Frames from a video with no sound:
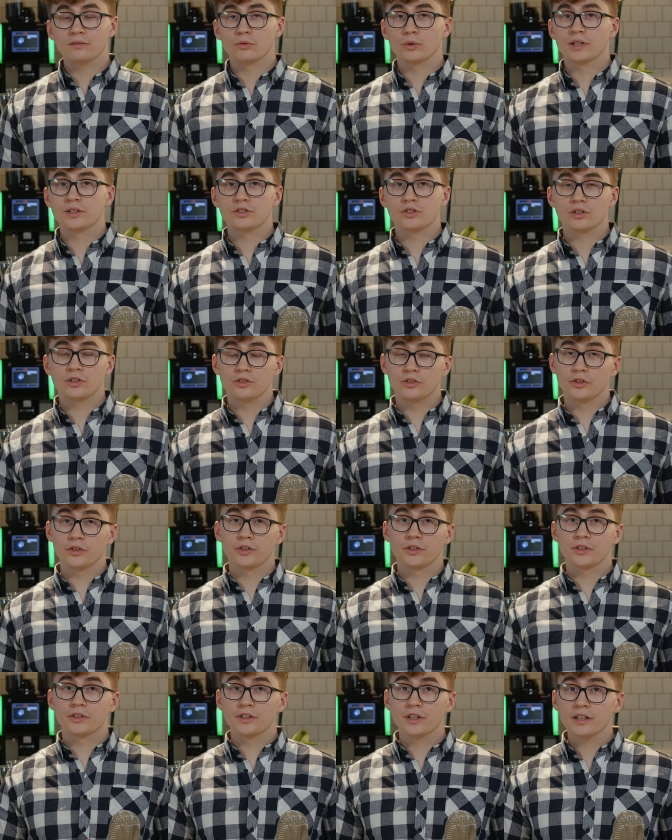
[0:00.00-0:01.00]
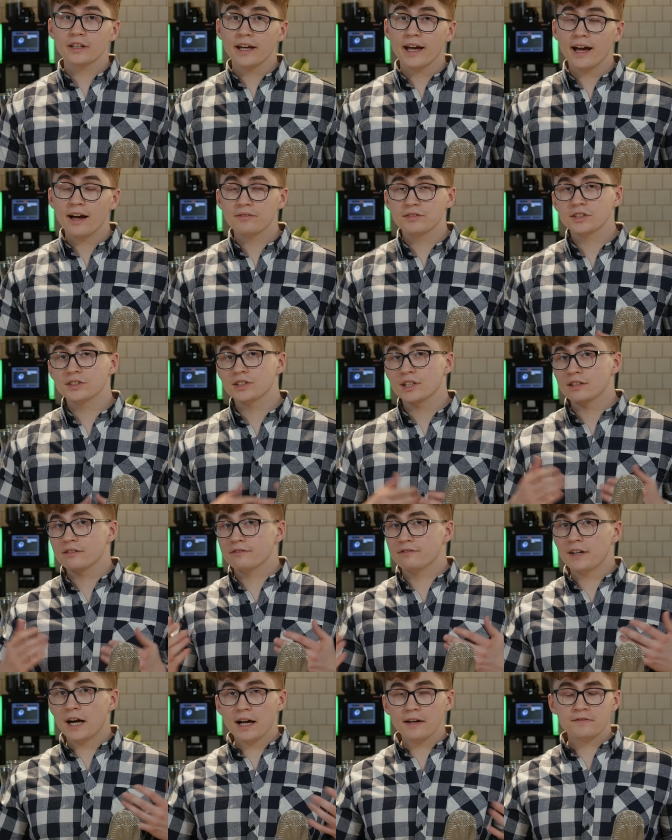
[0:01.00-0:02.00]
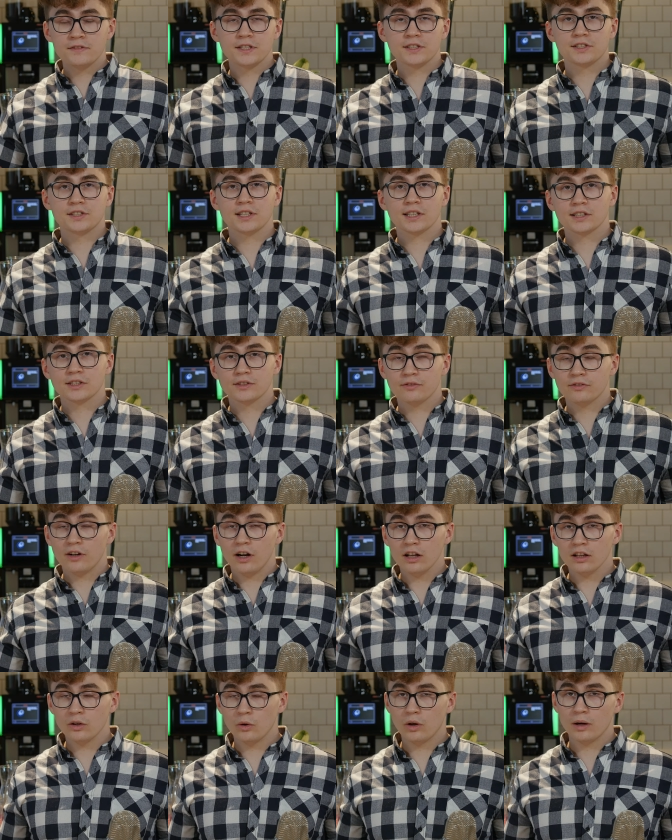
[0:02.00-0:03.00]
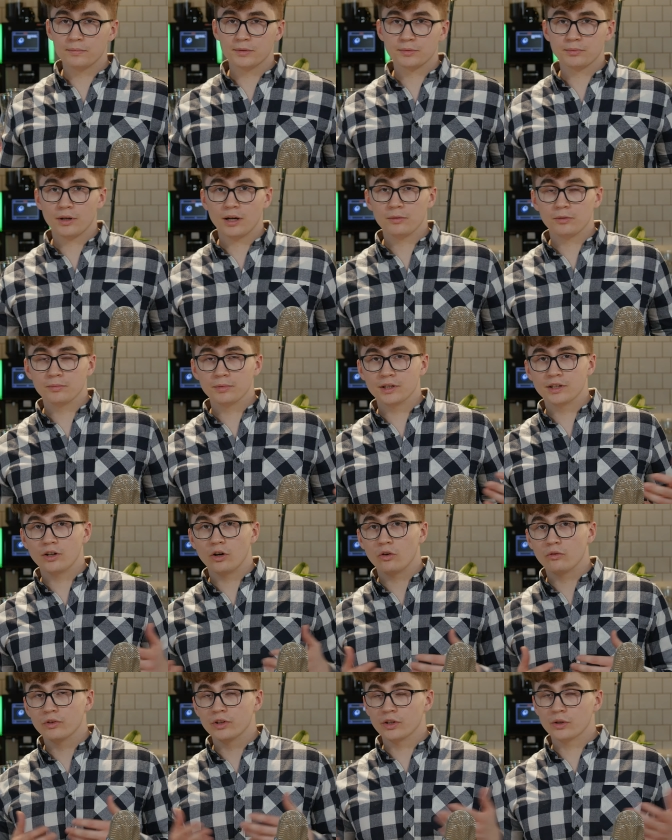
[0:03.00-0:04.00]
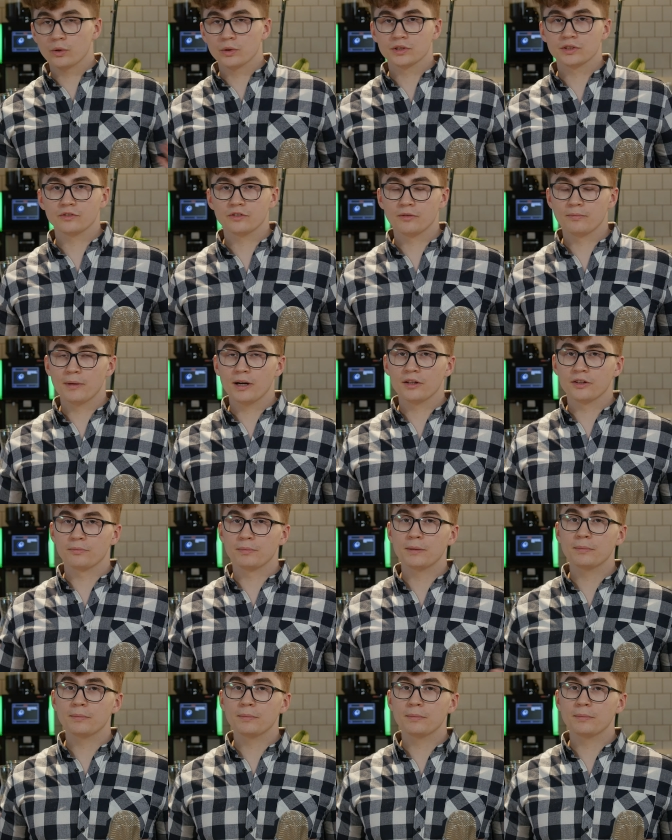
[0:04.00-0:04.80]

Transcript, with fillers: of which, you're gonna have to send five to six follow ups probably over the course of a month.